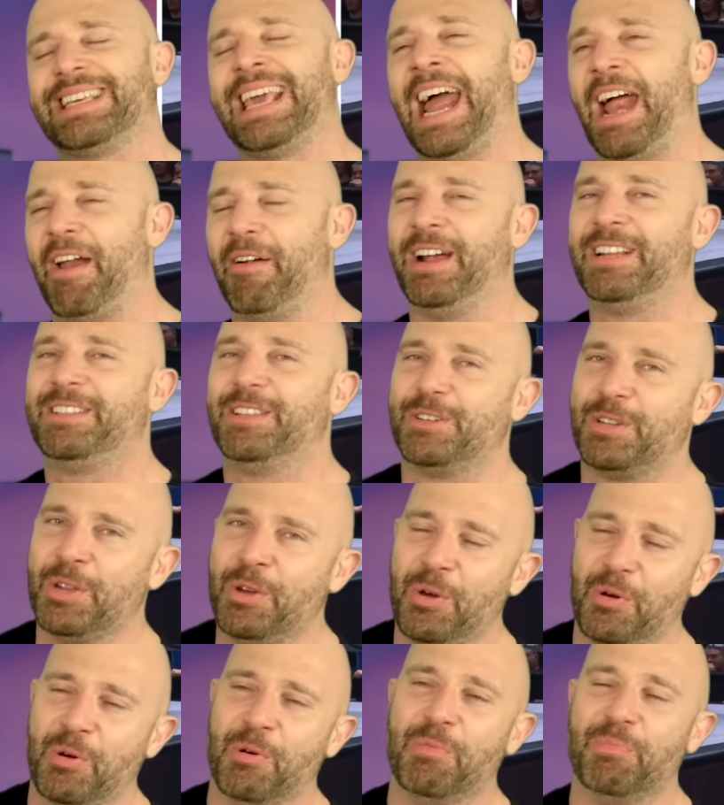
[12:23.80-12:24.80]
character
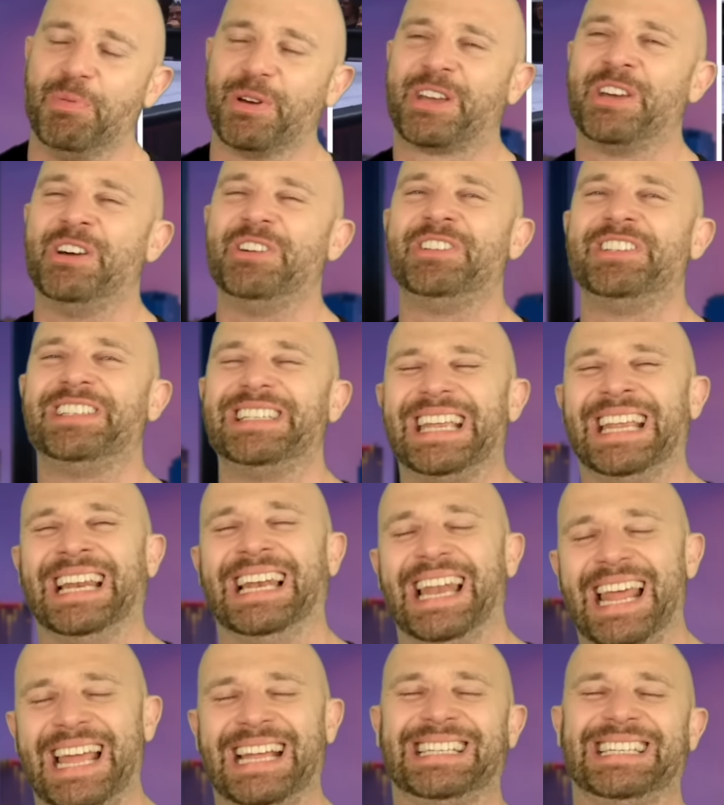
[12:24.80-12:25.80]
too because she
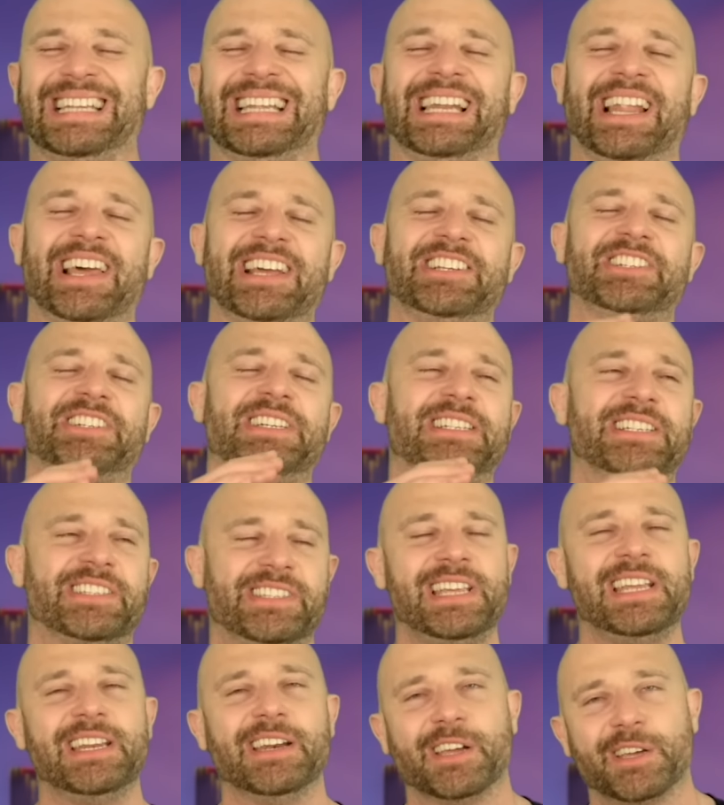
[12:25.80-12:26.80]
left it like she'd
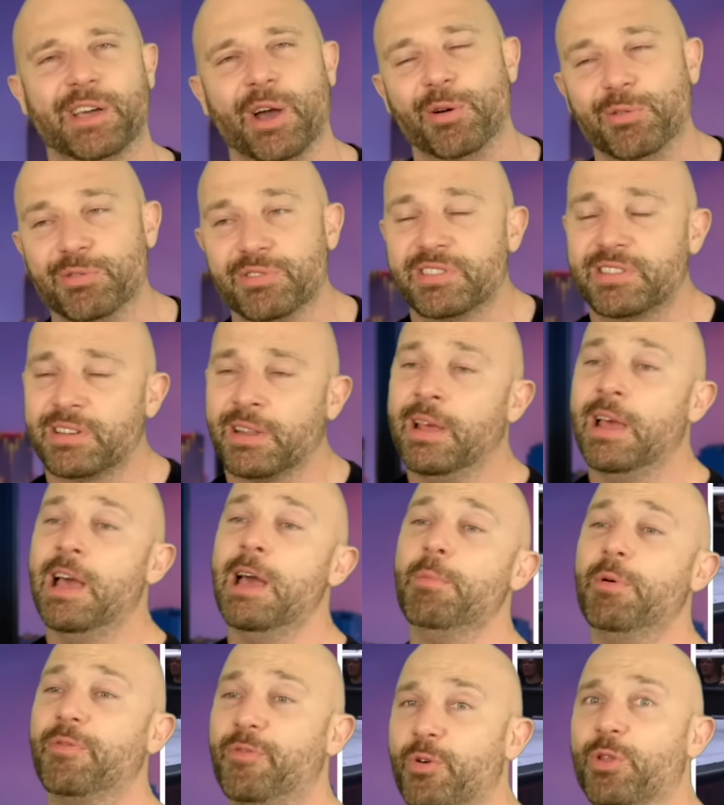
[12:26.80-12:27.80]
seen a ghost
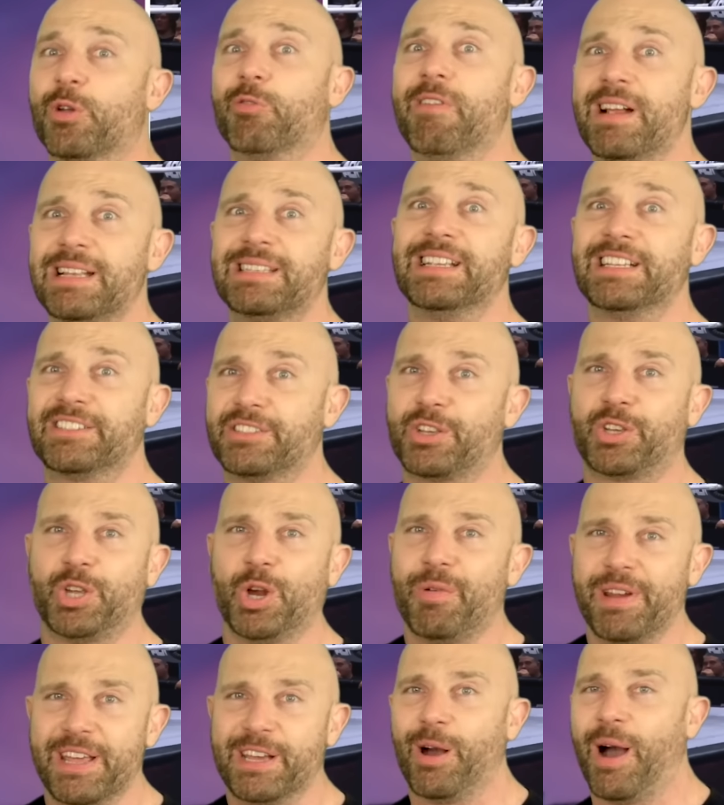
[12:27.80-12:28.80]
before the wrestling
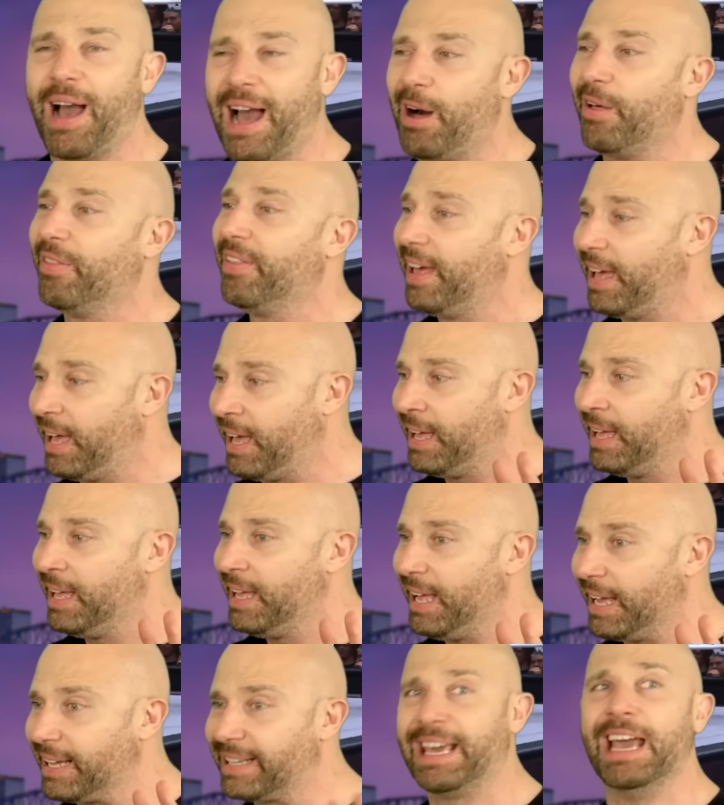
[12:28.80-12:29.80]
security got out there
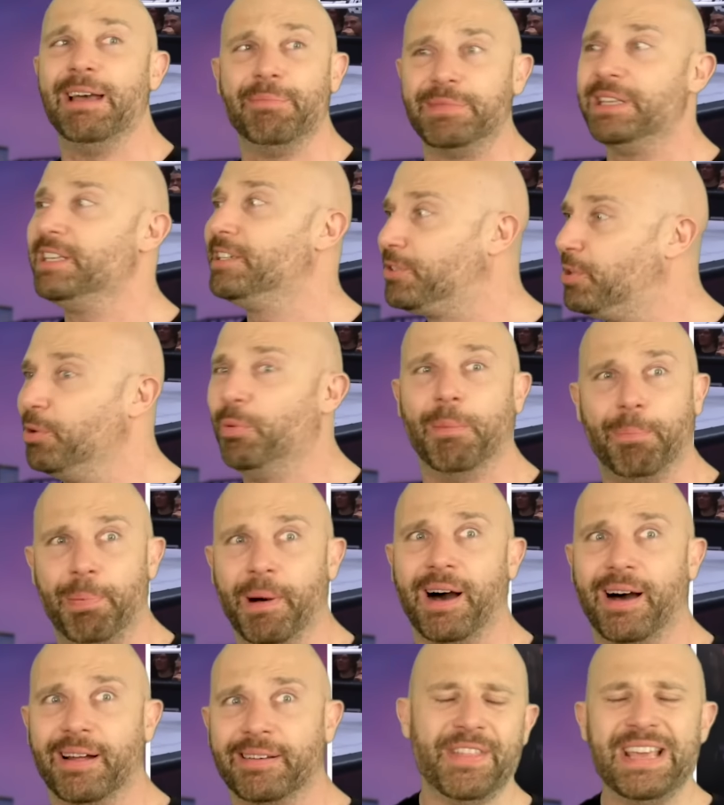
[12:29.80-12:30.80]
and kept these two
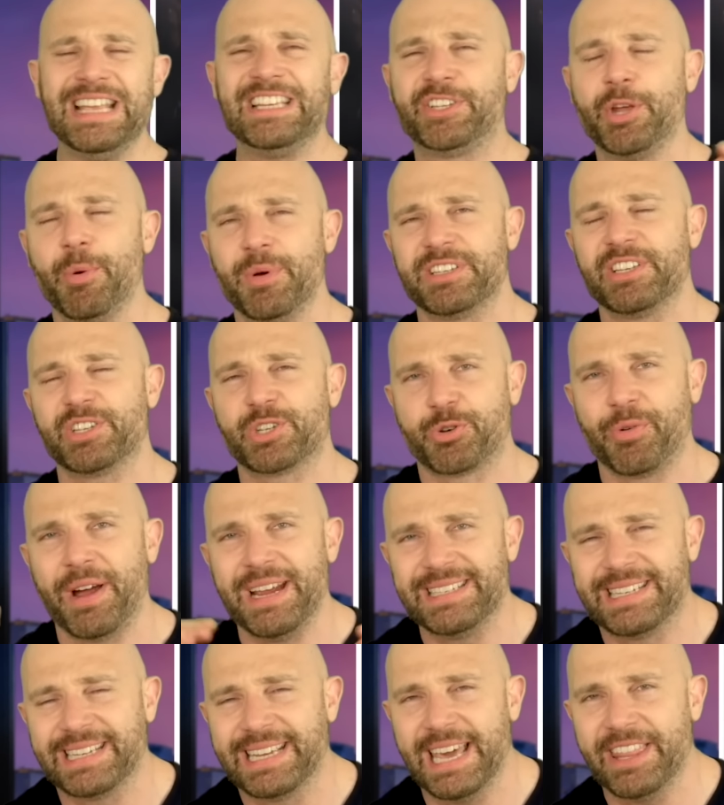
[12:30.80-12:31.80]
apart. So these two are just
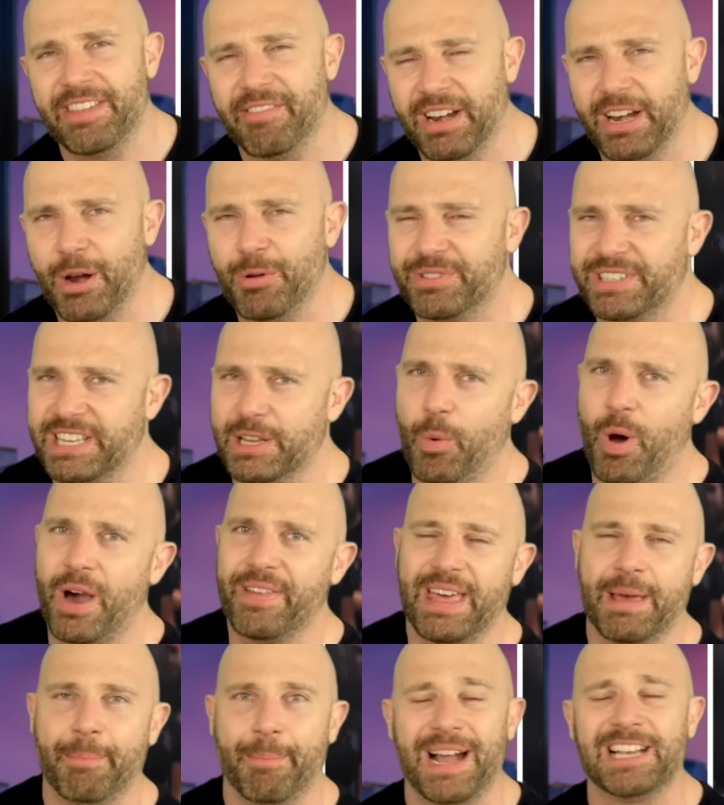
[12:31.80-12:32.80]
great together. I don't see why
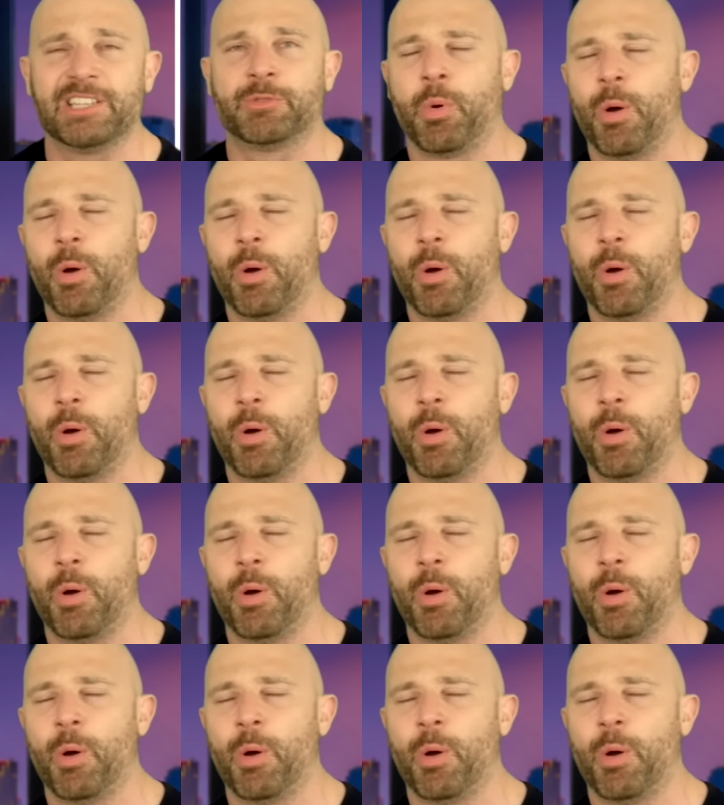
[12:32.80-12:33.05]
their match